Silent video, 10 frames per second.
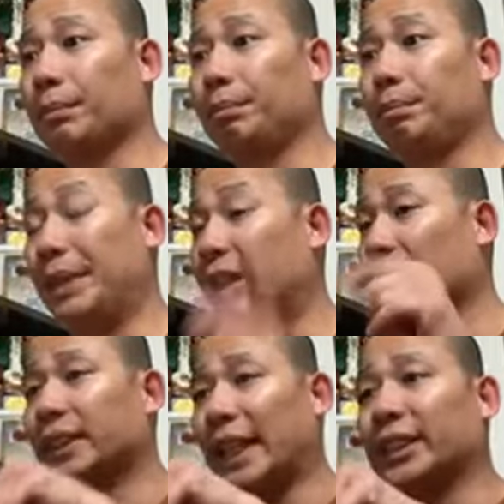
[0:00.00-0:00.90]
Because
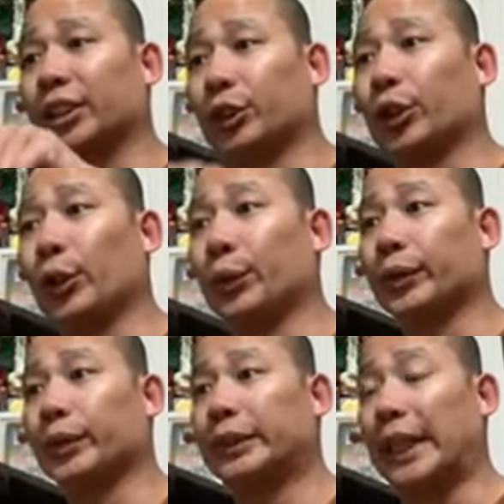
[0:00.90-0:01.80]
that's the truth.
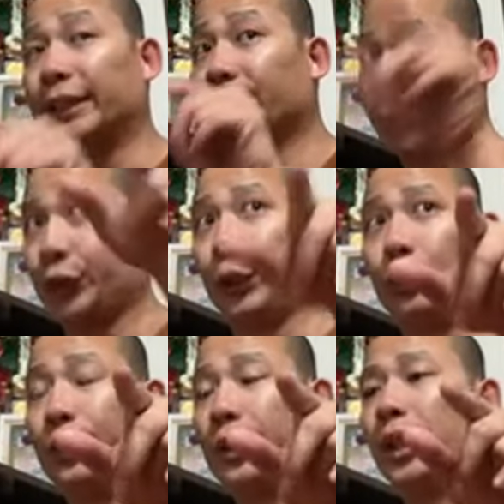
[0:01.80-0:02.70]
That's the truth
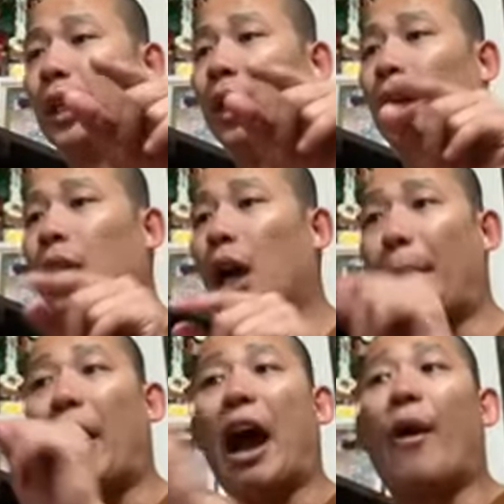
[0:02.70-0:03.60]
about
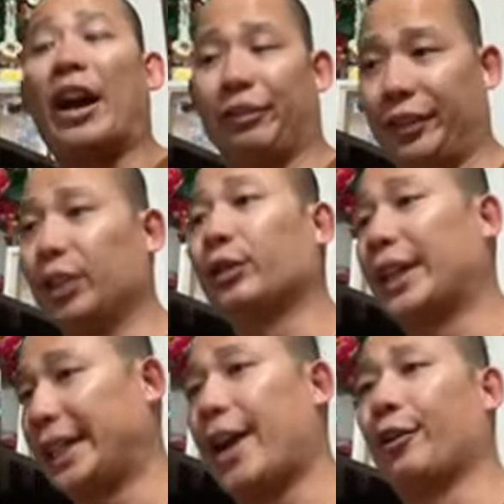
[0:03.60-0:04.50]
how I feel right
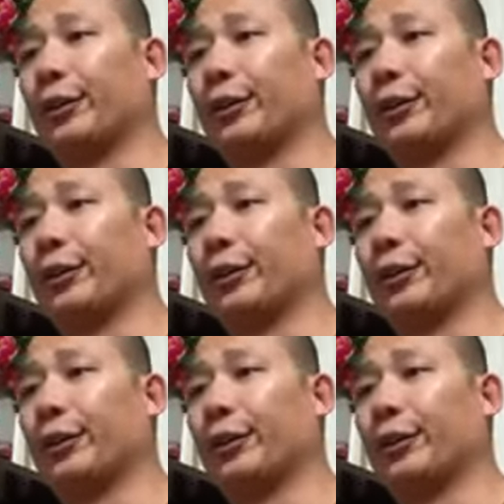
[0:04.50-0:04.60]
now.